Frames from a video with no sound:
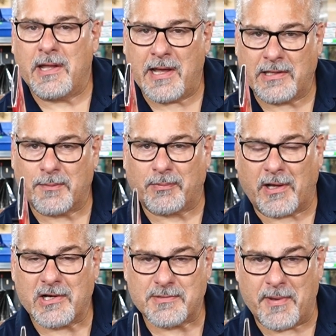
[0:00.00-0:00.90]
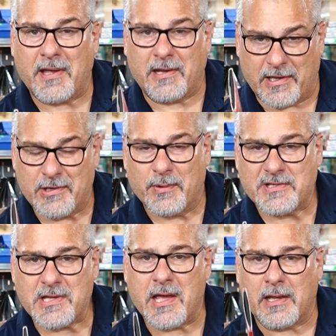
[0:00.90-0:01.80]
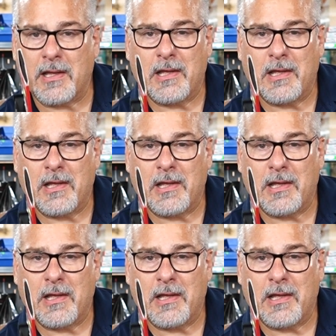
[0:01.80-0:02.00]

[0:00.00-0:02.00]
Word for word: and had their pliers made in USA.